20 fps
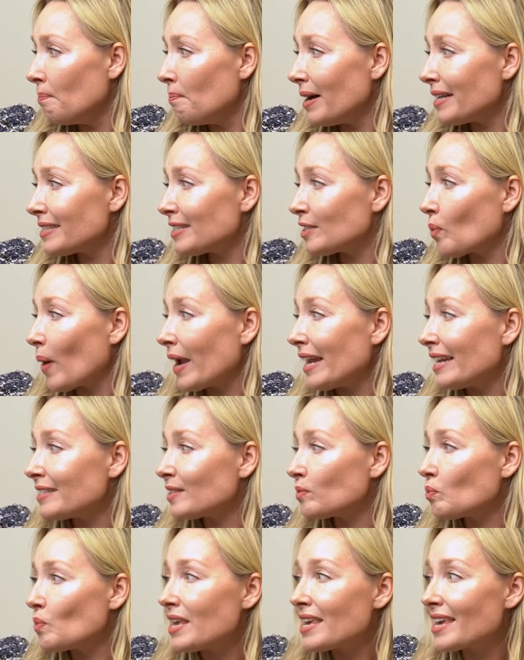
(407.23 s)
must weight
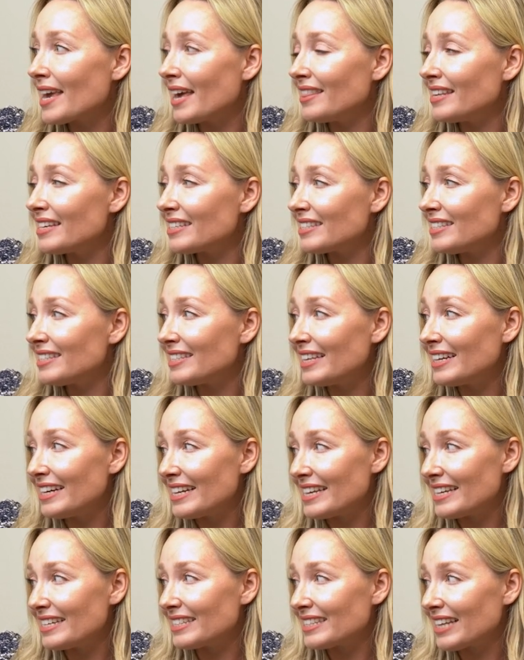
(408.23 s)
is weak and the
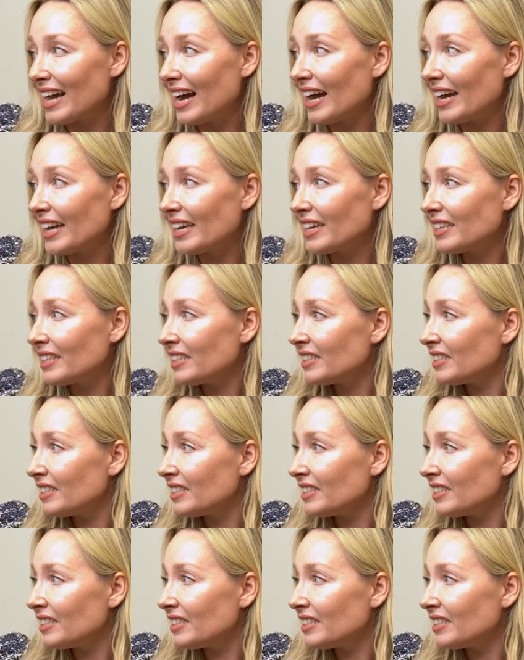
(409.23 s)
acidity is high.